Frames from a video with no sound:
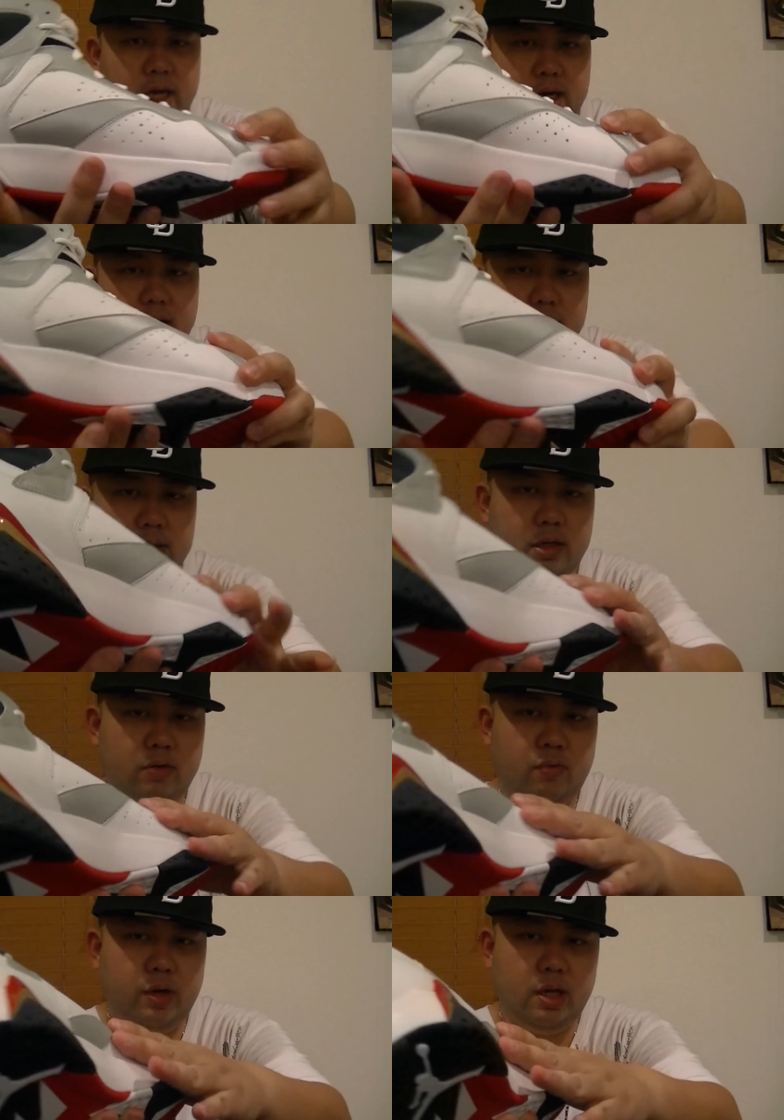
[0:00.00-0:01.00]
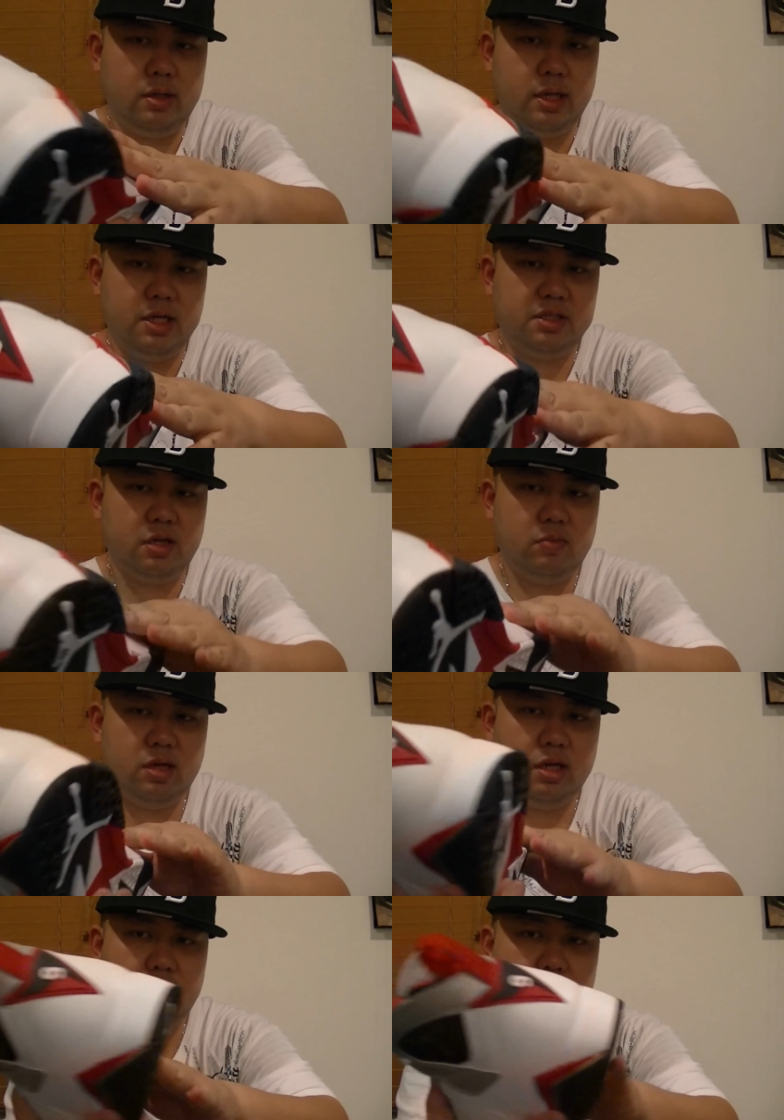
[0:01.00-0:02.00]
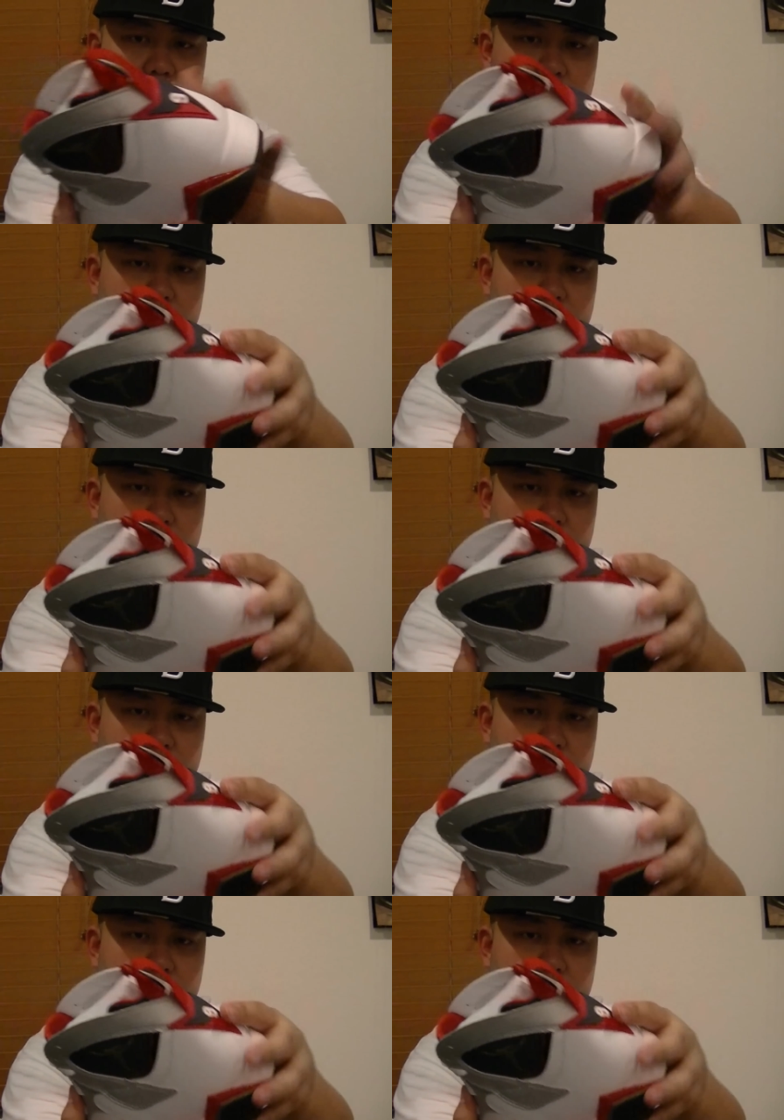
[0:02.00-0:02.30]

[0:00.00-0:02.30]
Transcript: leather, real nice tumble leather.